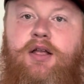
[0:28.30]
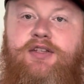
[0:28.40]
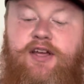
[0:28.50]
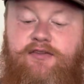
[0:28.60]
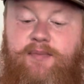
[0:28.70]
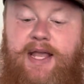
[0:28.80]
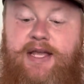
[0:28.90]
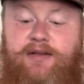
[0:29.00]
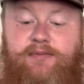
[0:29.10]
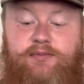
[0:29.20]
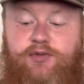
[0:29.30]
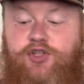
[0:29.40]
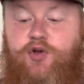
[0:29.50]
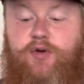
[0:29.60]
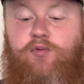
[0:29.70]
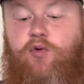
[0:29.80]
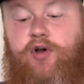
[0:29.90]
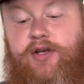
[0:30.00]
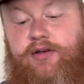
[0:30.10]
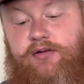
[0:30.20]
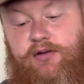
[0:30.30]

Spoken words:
Tough Man 2-in-1.